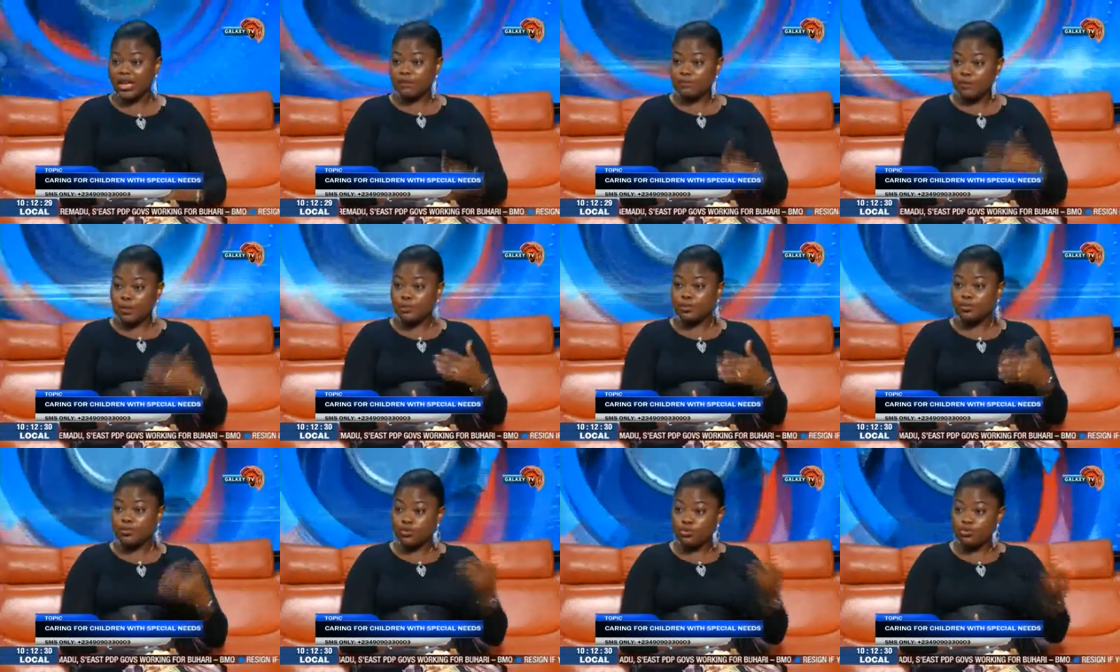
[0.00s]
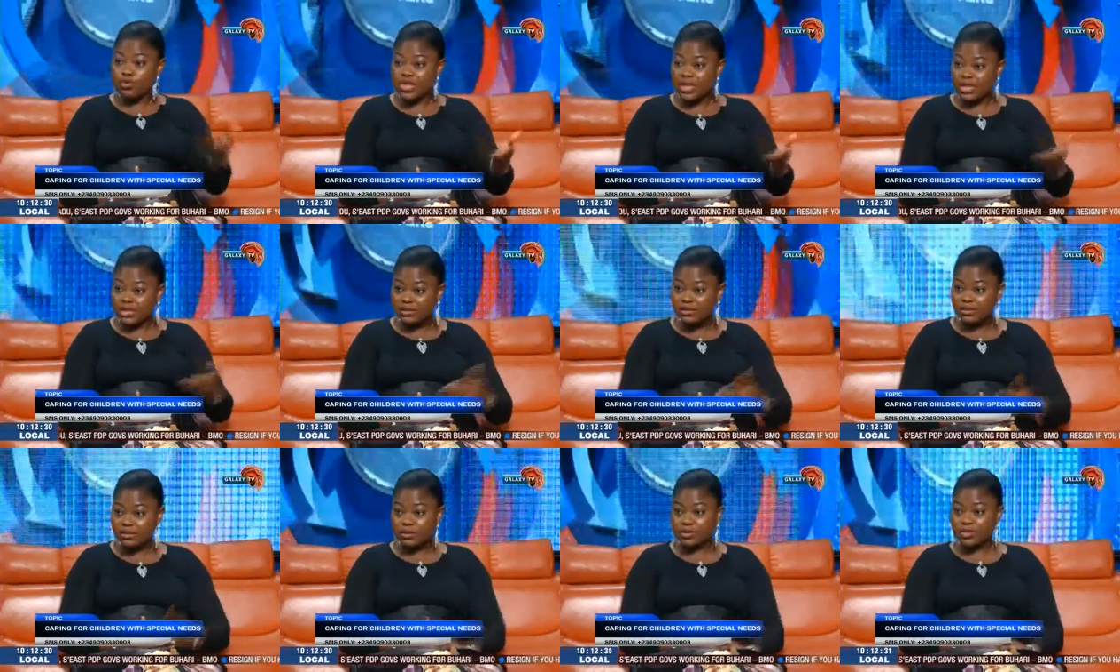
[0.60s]
people who need
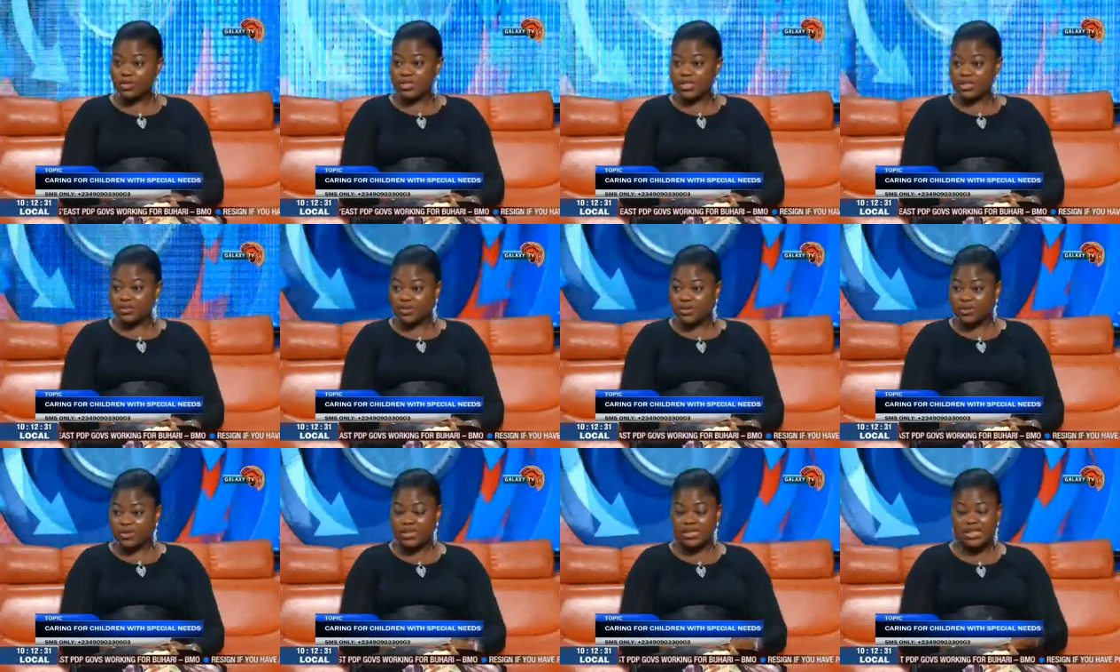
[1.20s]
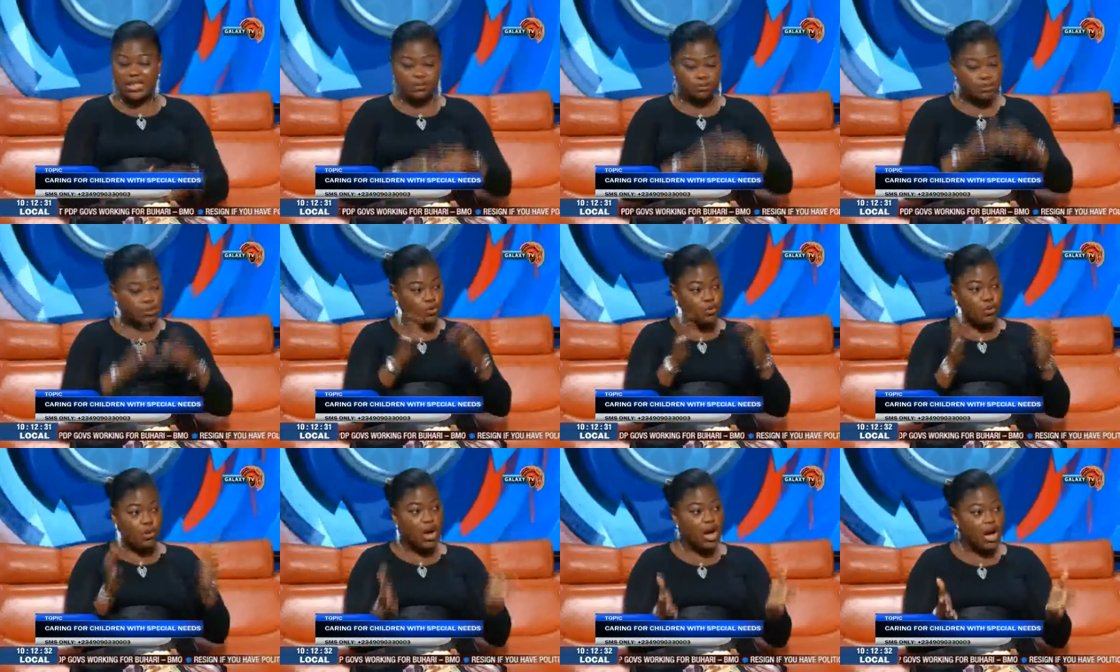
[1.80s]
such services, let me
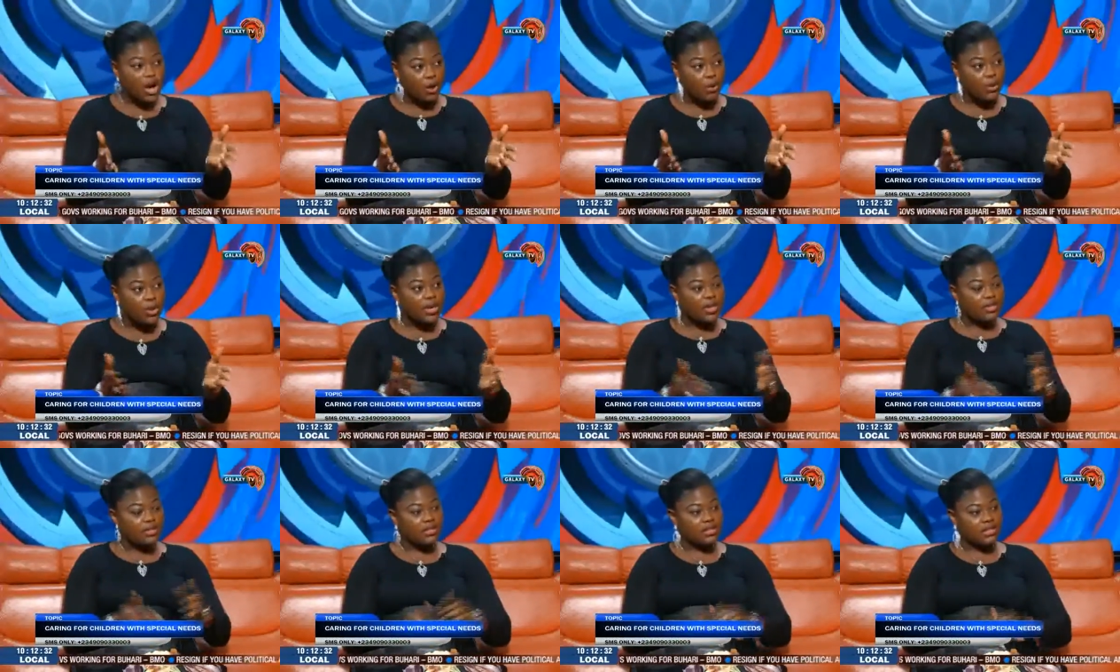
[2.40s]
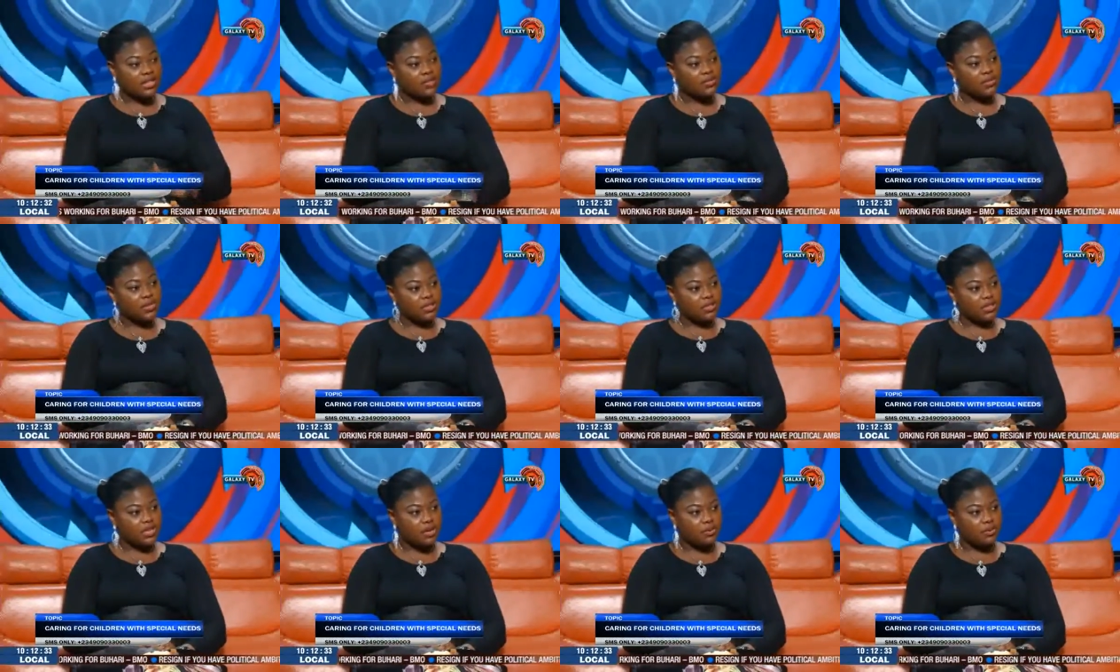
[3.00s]
know how the
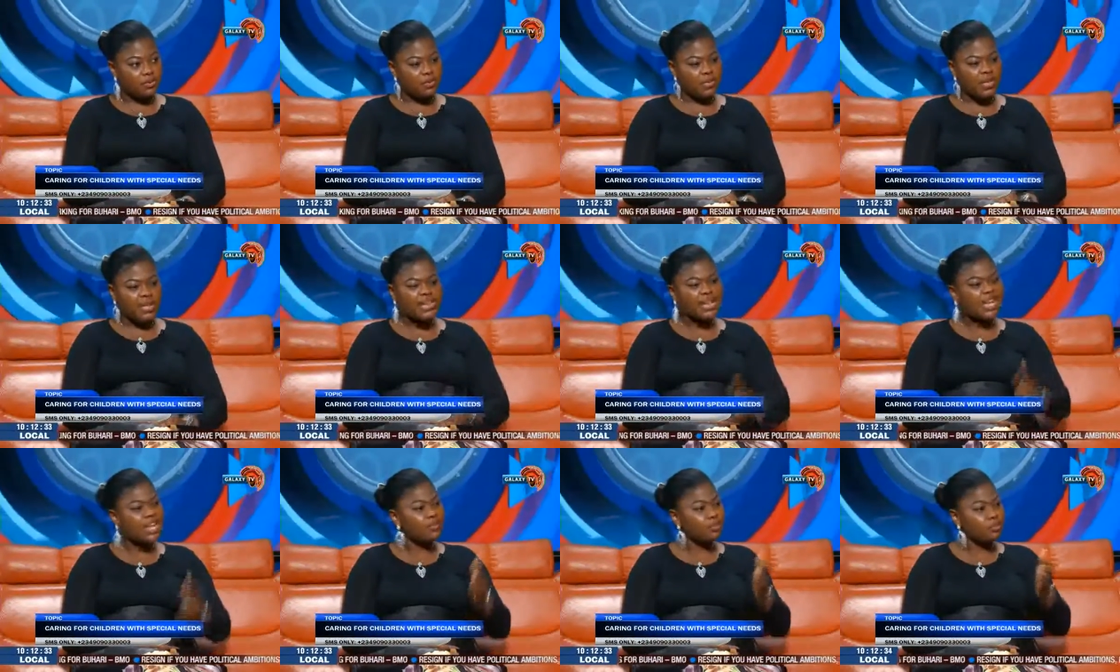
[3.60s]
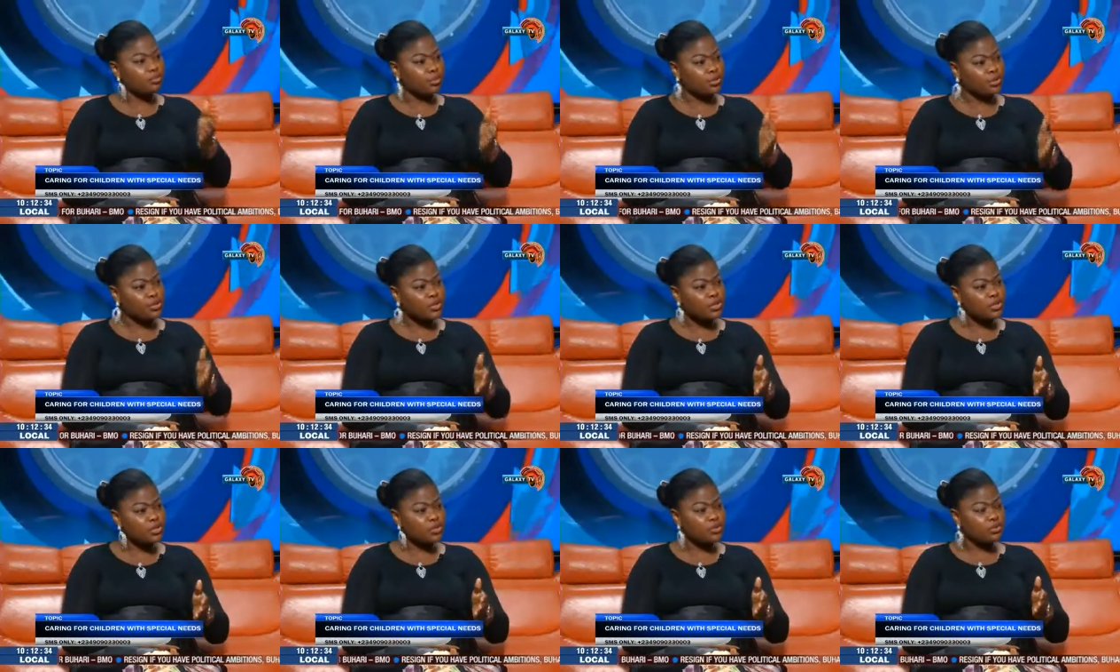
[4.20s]
services are run. Then they have a
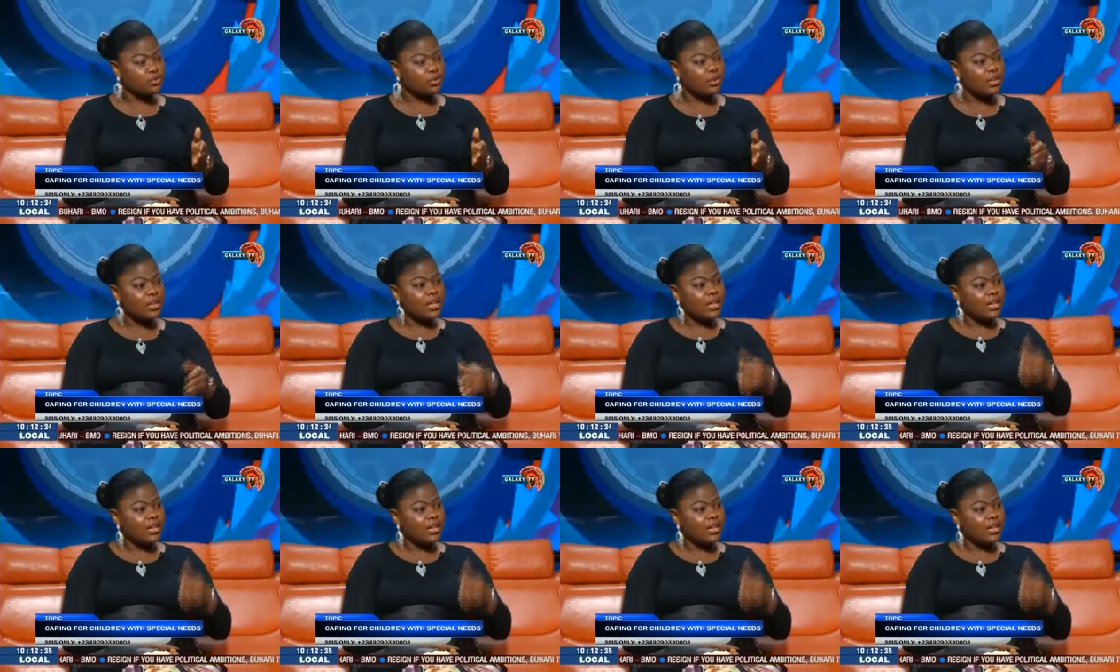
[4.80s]
boarding school.